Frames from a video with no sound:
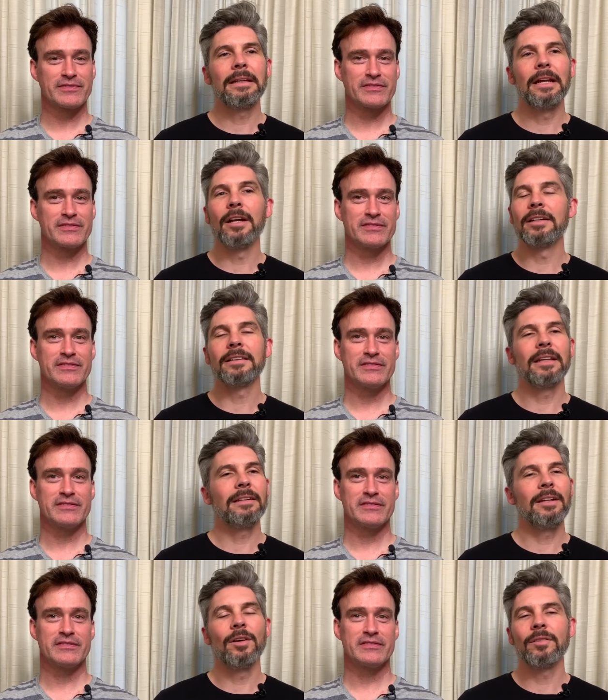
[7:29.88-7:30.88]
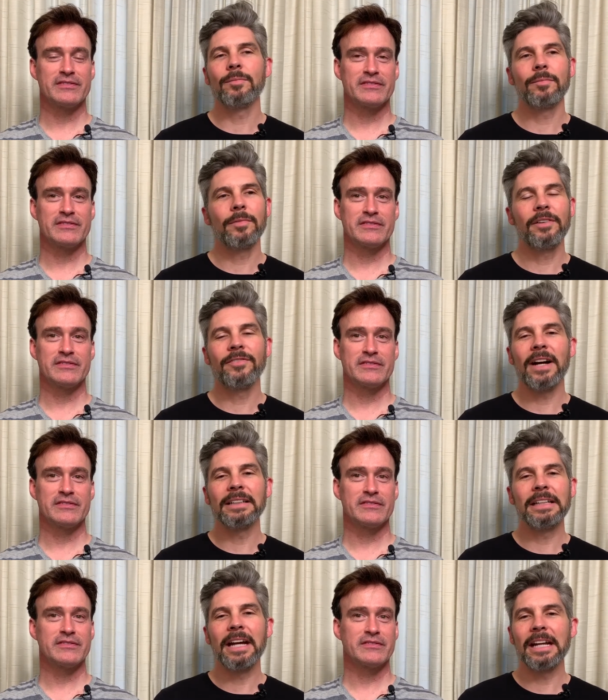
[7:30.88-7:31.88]
Speaker 1: you know, you know, we
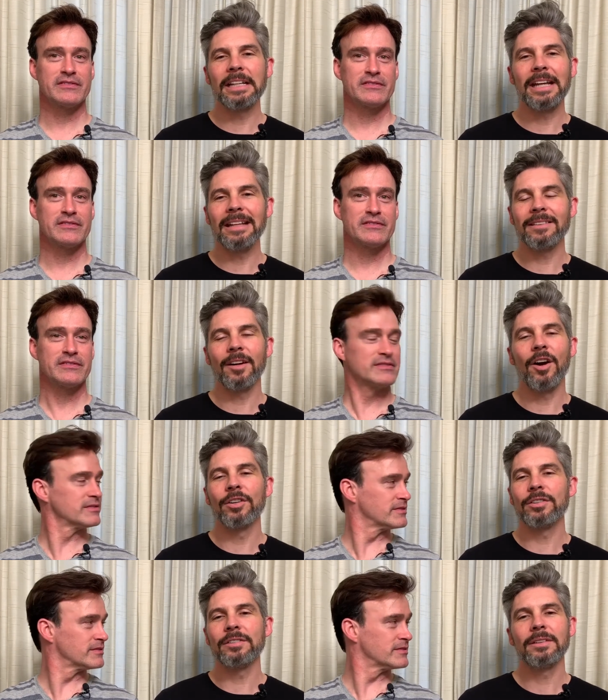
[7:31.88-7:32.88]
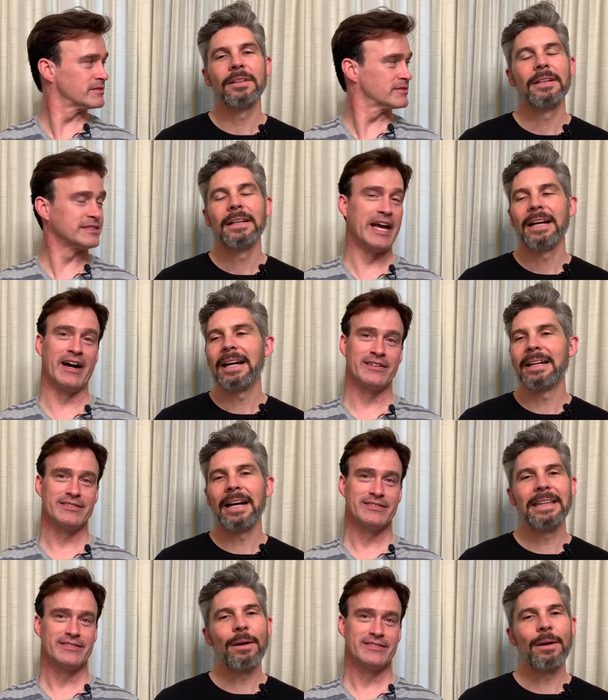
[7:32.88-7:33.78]
finally kind of get to Arnold. Yeah, uh,